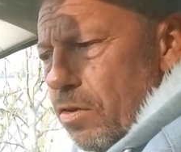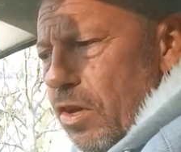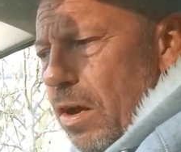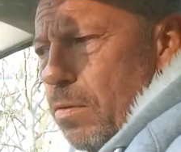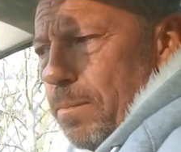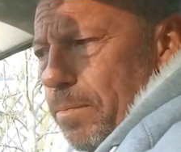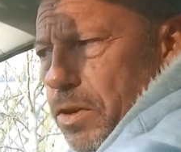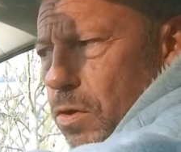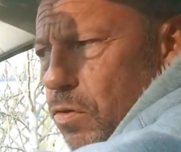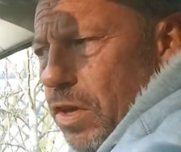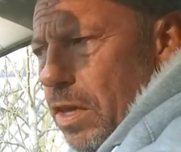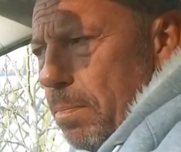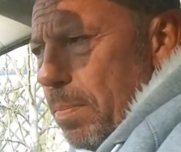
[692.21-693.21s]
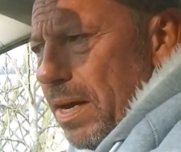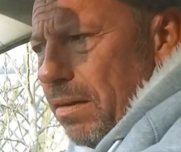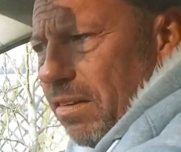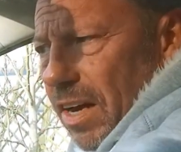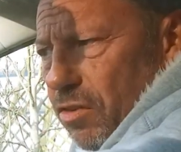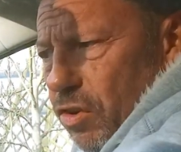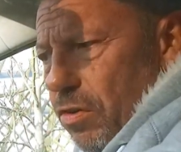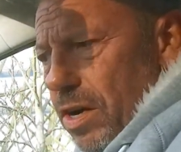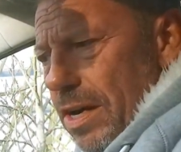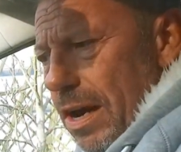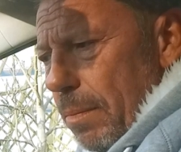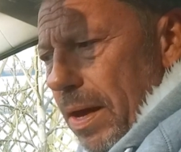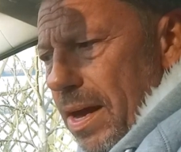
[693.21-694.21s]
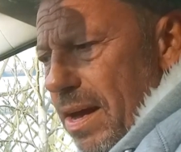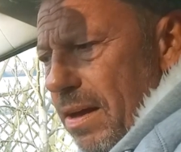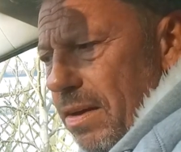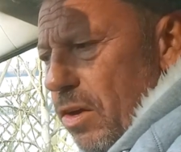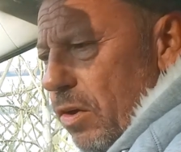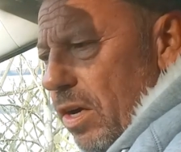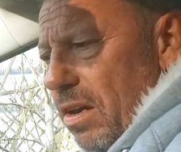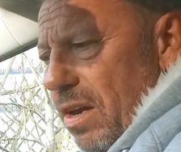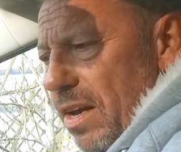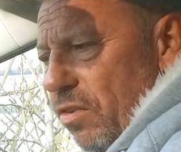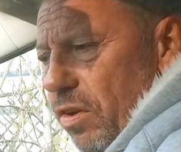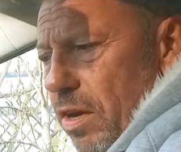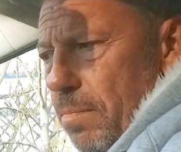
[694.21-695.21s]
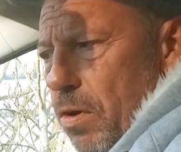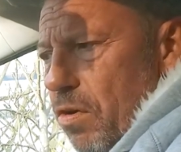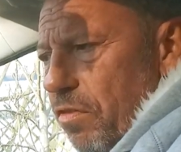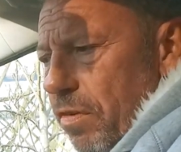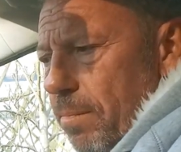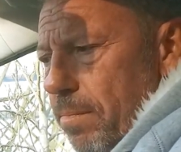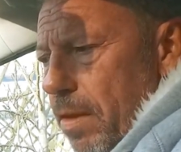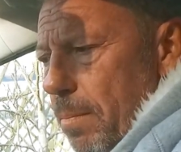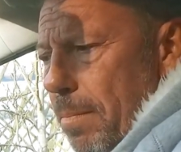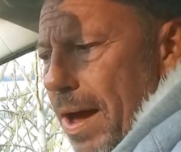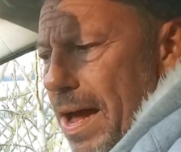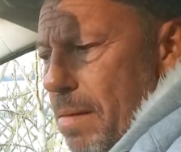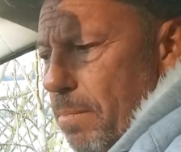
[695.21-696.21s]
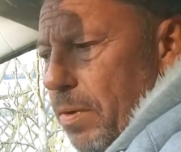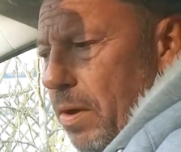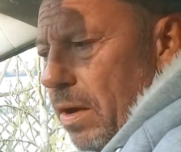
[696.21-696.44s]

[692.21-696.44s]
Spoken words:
So using the big touchscreen up here, you can literally move from the map,